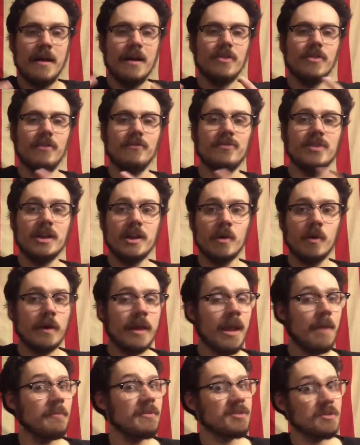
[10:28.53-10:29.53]
the video
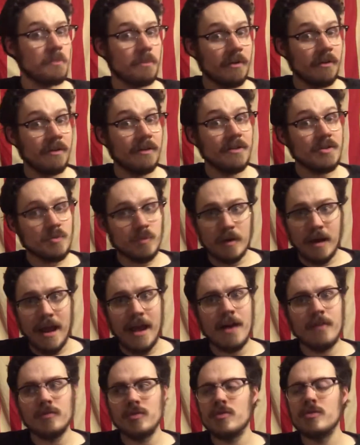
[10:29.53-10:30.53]
game experience, what
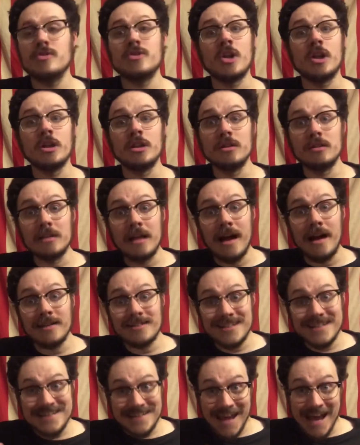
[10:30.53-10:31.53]
have you. There's a lot to
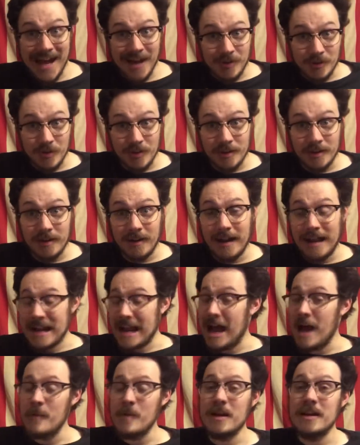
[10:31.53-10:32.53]
tackle there, and
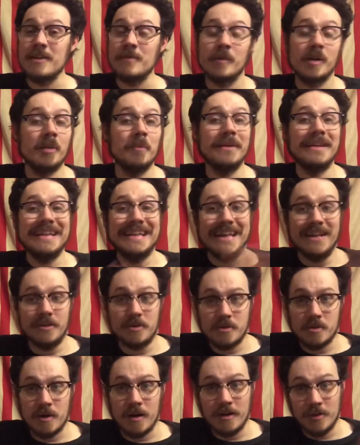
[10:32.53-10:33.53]
I'm not even going to begin to
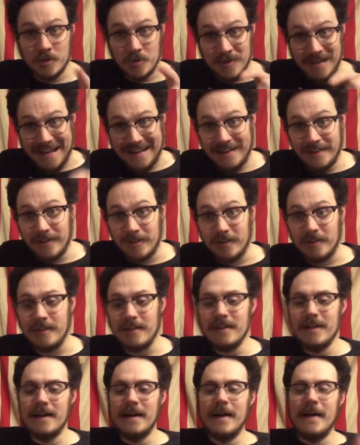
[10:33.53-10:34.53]
try to do that here.
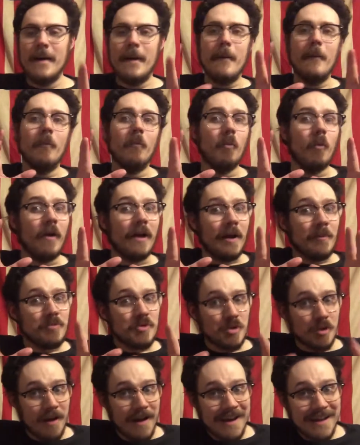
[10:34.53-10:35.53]
What I'm
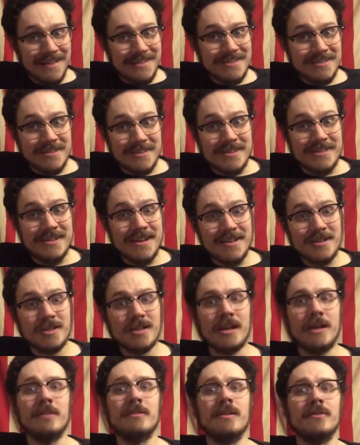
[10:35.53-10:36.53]
trying to suggest,
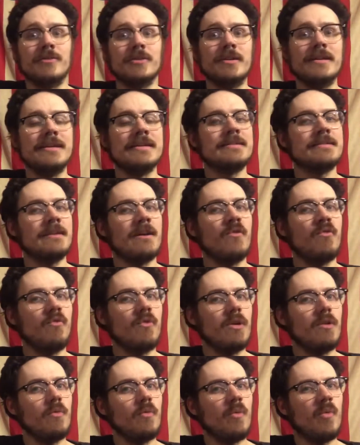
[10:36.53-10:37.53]
however, is that
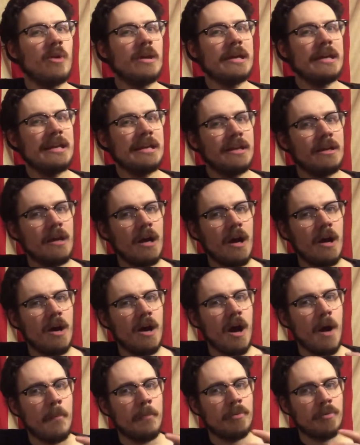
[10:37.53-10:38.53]
we
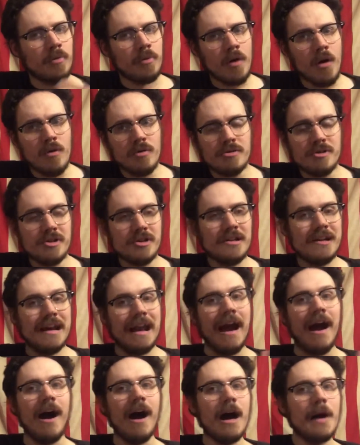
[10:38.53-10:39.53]
approach
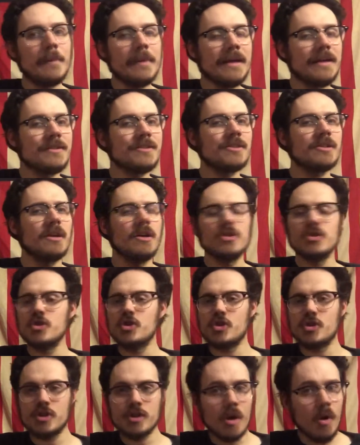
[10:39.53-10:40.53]
comics
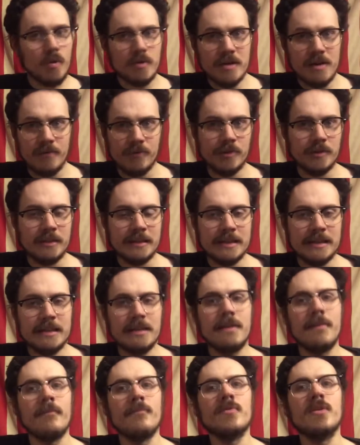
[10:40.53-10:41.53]
so differently
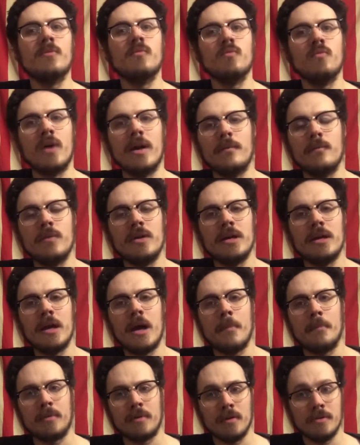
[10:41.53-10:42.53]
than when we
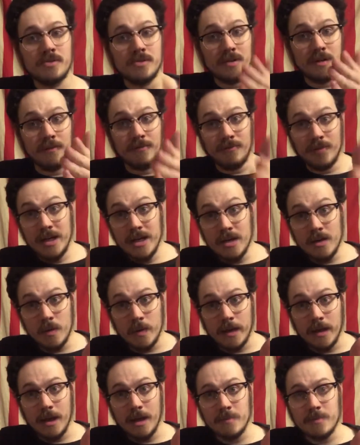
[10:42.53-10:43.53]
approach video
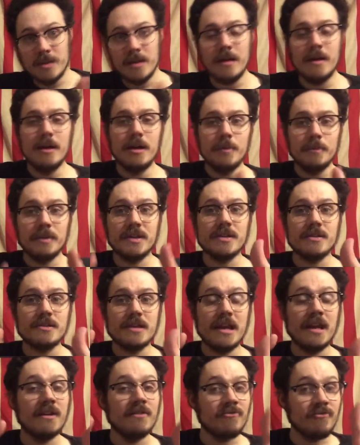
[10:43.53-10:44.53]
games. Because
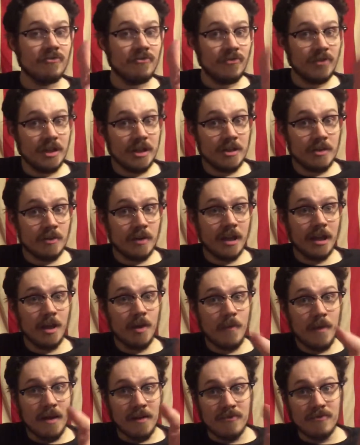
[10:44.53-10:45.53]
in a video game
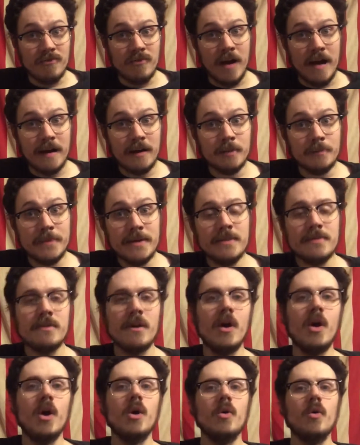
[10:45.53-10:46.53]
environment,
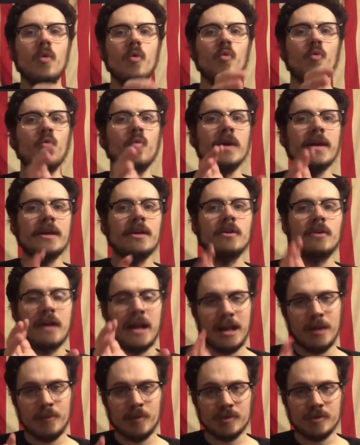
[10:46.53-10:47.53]
we are
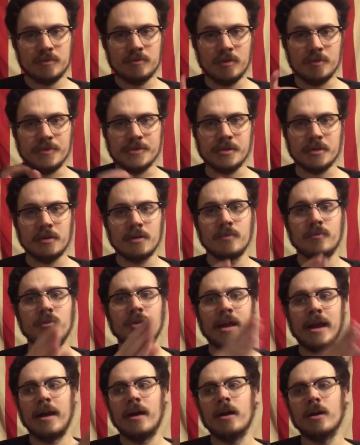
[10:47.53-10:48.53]
able to observe
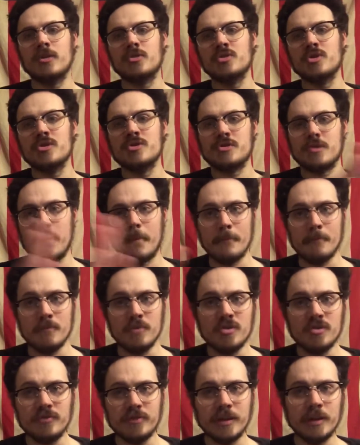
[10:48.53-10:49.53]
characters
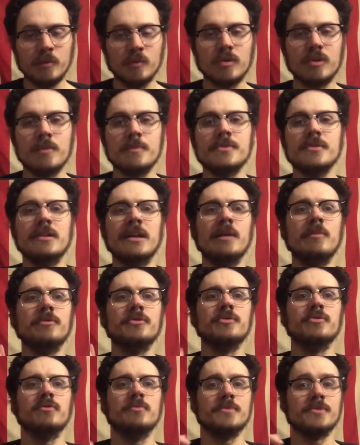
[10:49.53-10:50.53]
moving. We're able
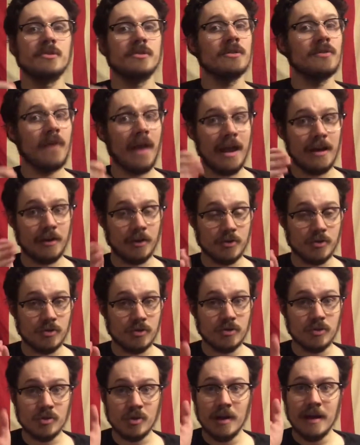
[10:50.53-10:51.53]
to observe and
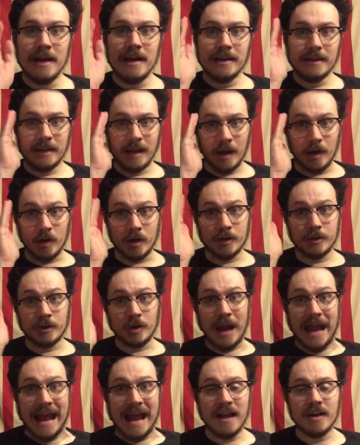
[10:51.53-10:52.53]
control character
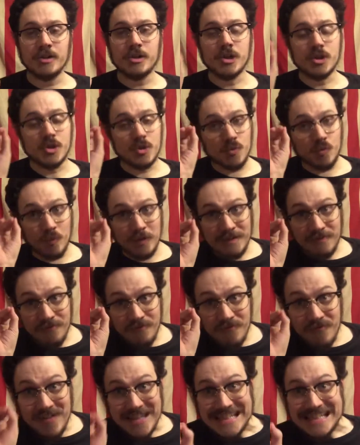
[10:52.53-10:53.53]
actions. We
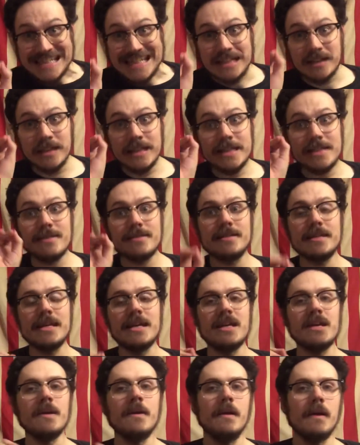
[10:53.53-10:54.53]
physically
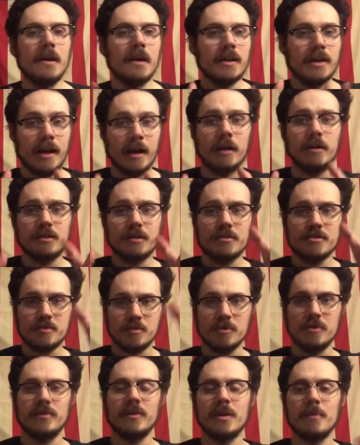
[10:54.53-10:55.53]
see characters
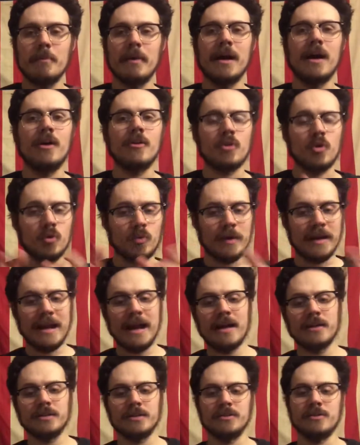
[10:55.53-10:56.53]
moving about or
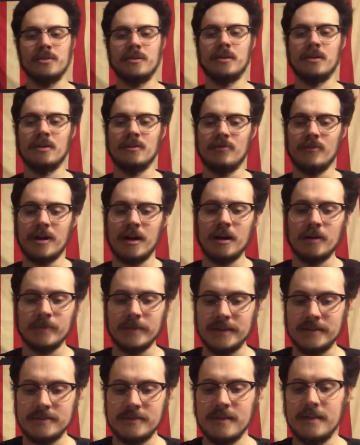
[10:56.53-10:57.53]
reacting to their
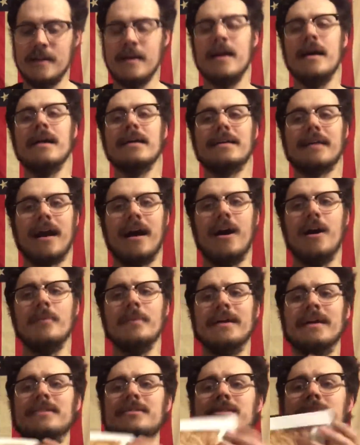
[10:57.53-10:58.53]
environment.
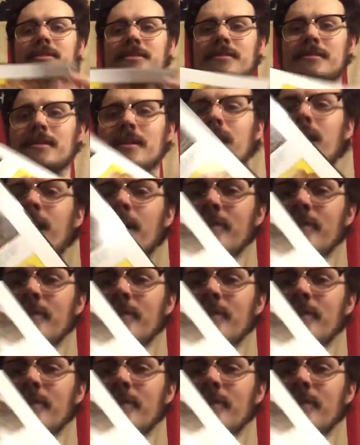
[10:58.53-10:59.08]
Comics, on